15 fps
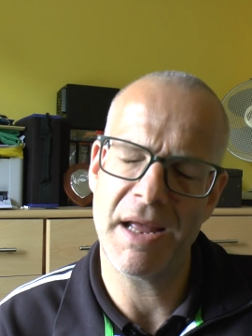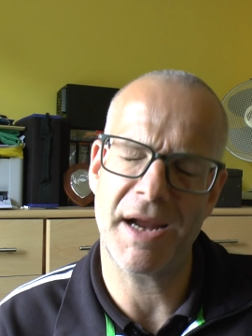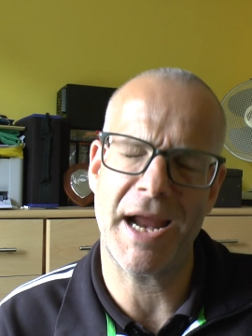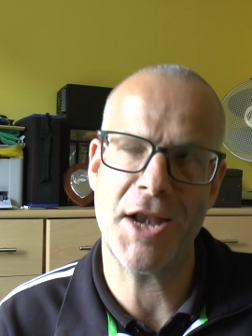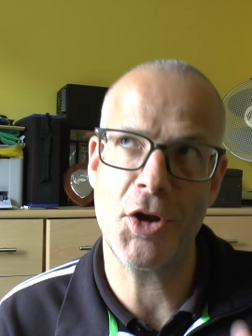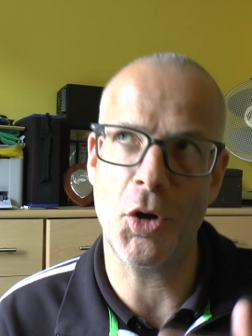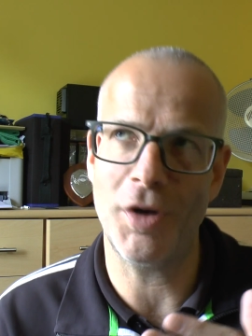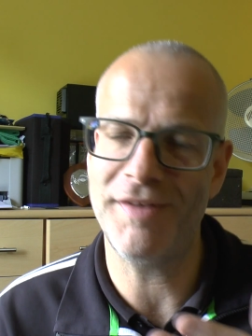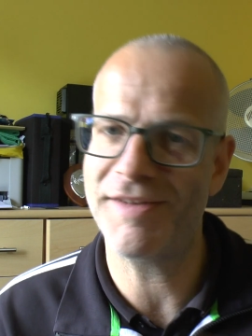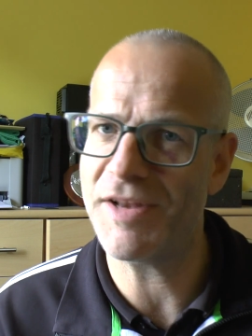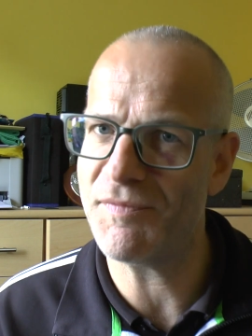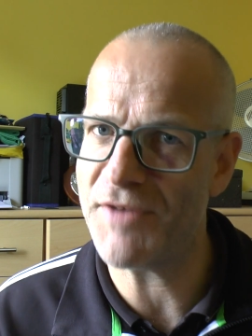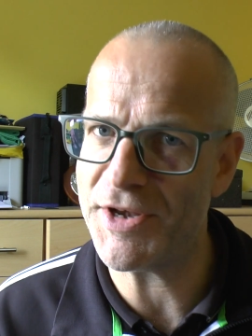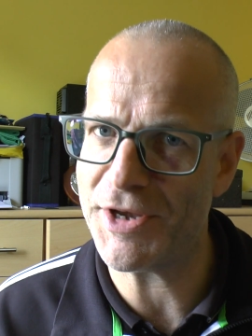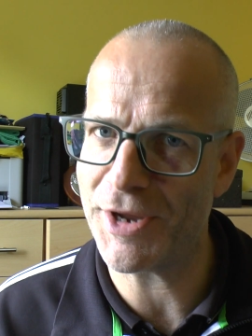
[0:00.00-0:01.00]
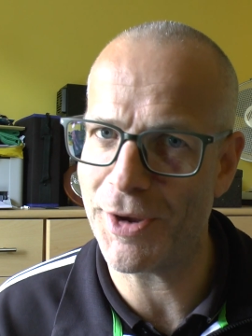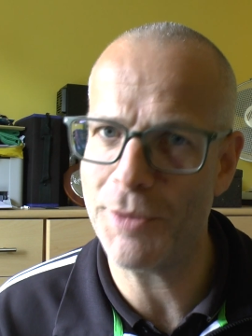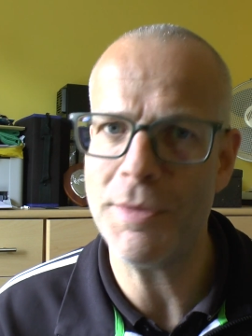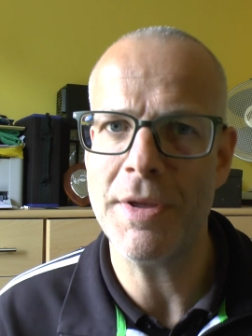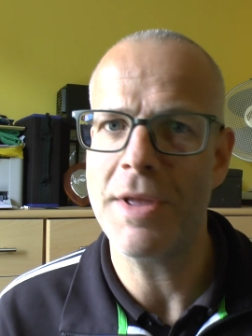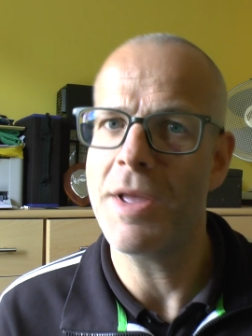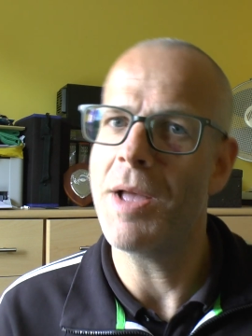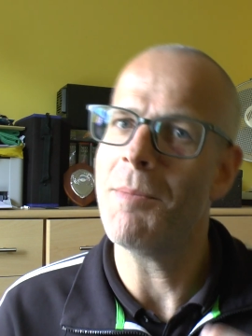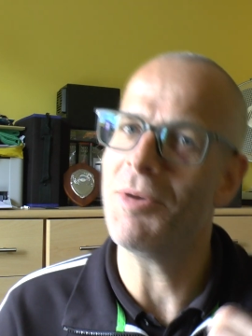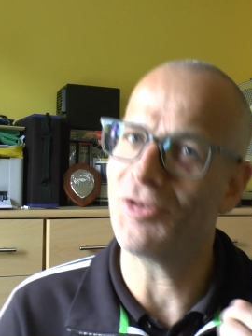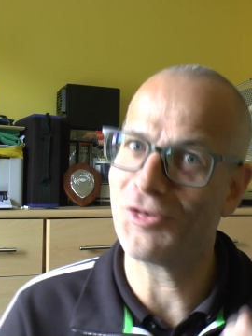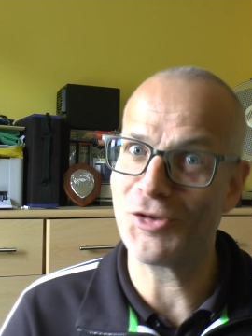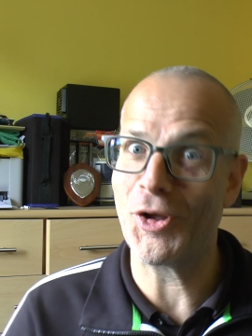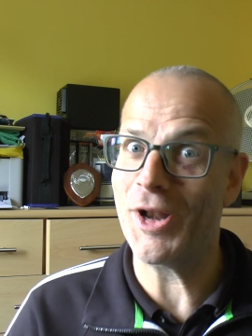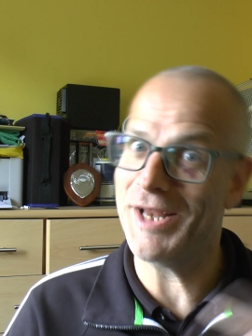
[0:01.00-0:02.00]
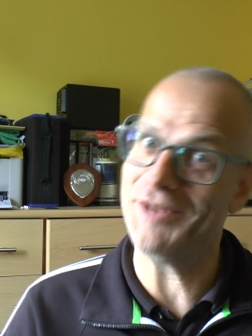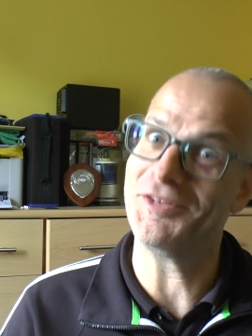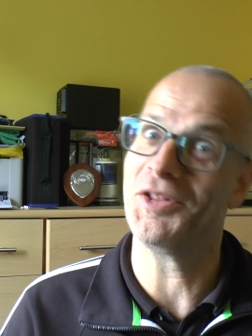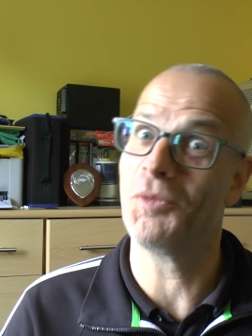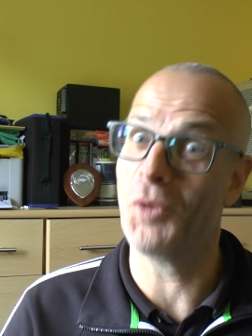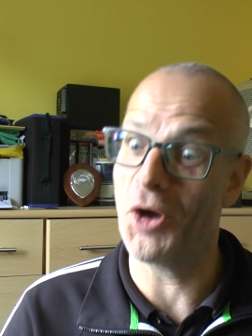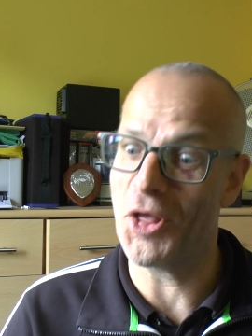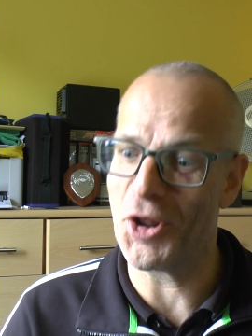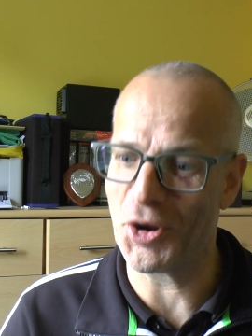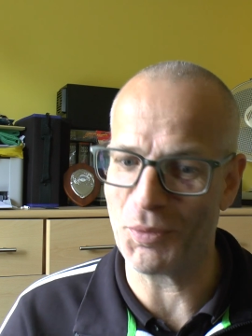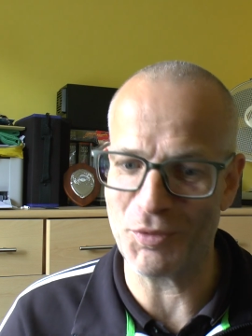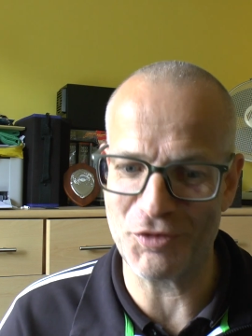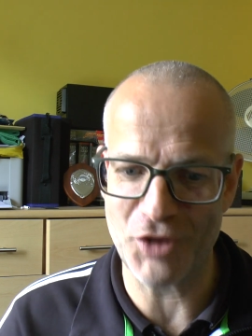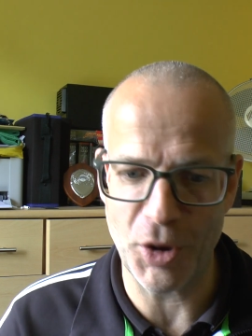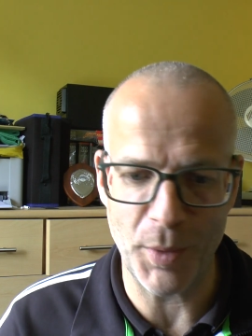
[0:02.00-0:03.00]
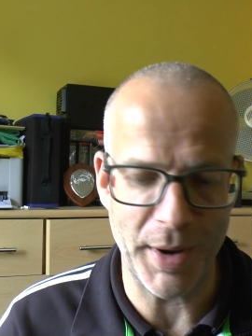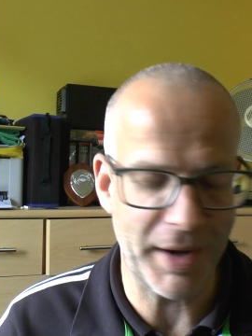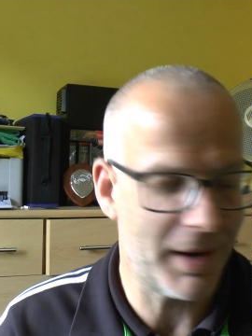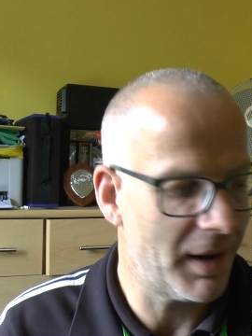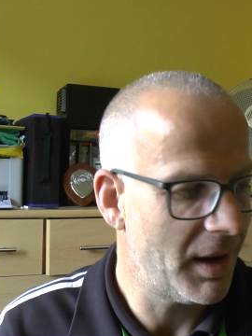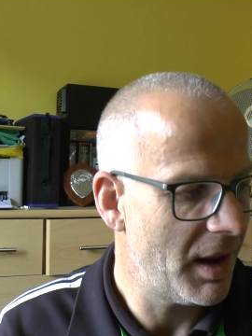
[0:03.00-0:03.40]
Okay, not into the video, but certainly into the work that I was doing.